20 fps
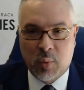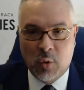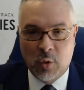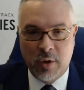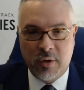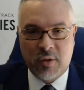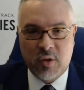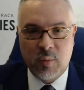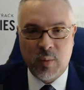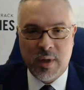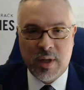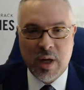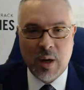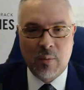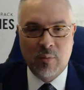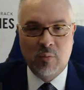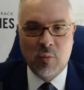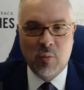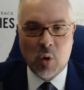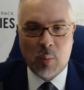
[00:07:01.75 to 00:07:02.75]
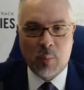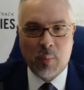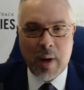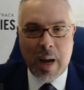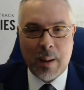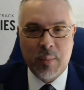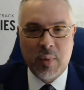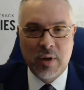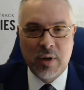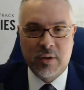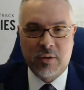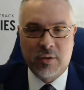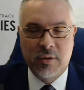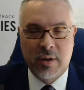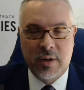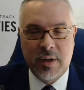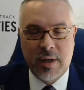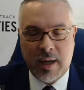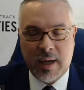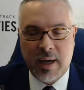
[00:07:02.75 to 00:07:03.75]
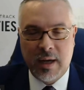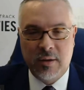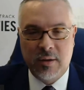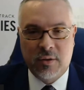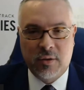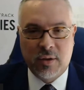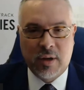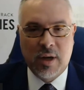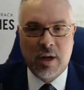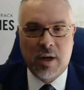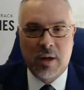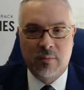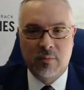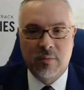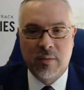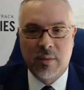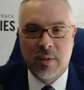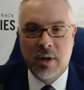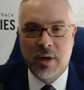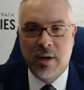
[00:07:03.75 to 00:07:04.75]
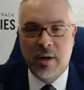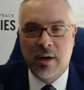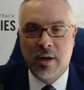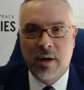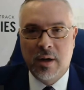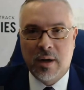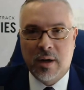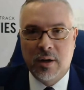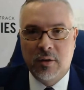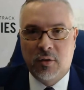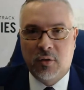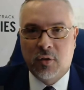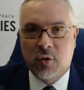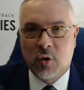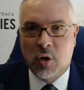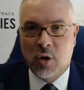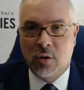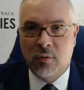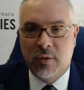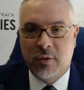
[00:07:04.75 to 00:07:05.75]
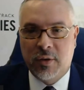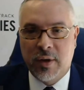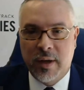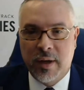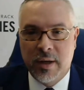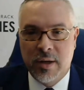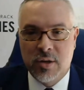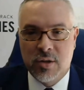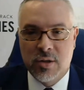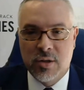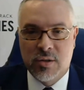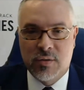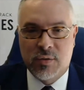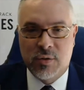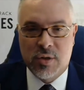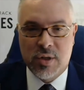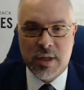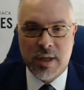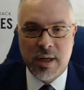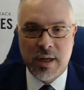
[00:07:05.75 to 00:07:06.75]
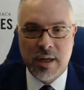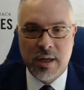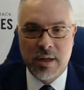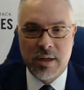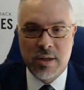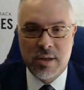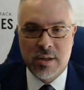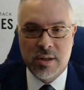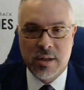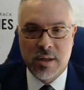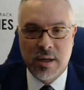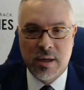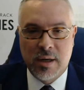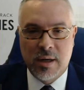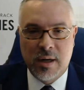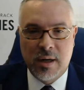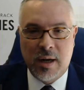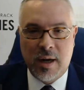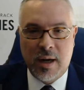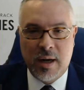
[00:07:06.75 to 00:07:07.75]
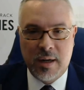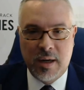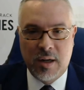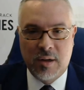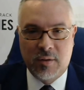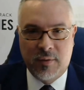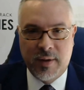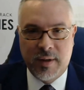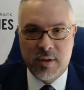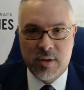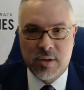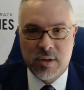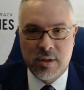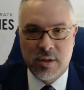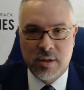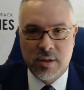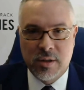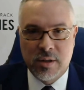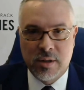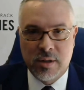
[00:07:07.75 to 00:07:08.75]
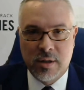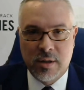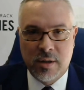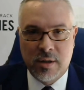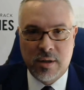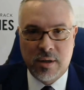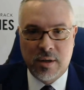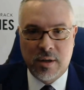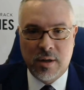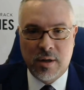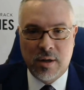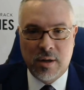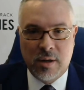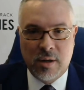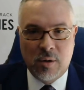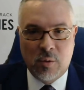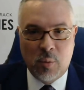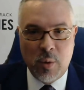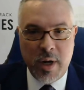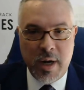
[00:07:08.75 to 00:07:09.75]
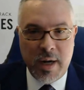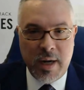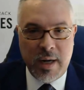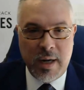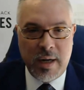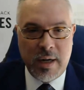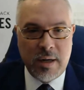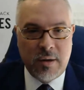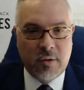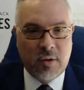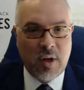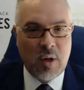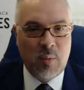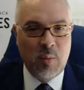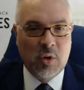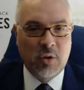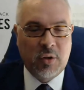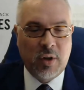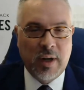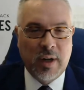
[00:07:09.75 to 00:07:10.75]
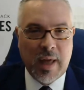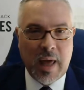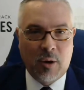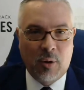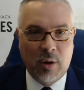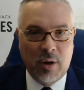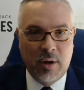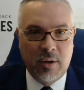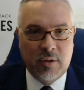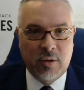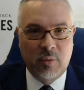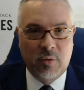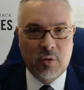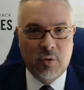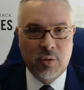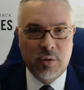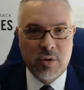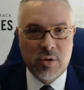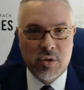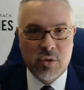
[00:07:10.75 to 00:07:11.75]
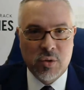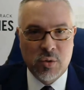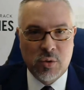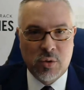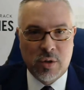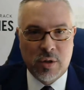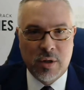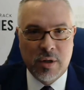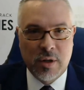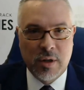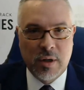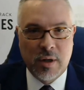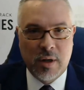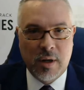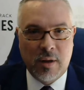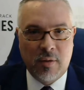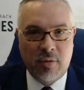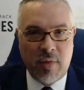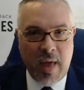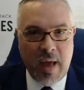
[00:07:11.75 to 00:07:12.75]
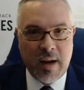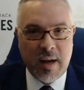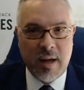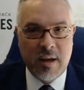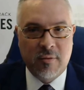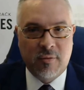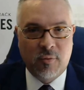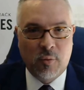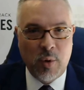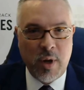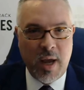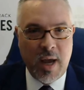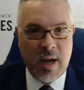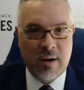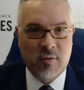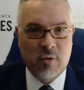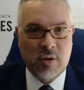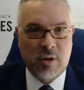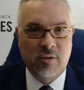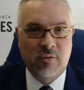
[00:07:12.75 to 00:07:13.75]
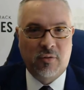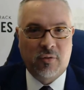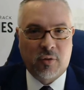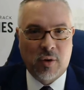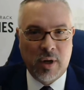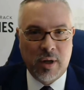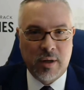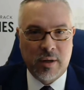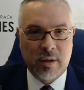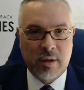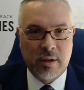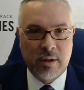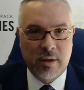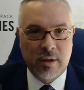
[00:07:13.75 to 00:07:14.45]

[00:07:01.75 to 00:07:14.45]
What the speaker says: are poised to become more populous in the decades to come, can serve as the engines for change and innovation. We need city multilateralism to ensure that if we ever confront,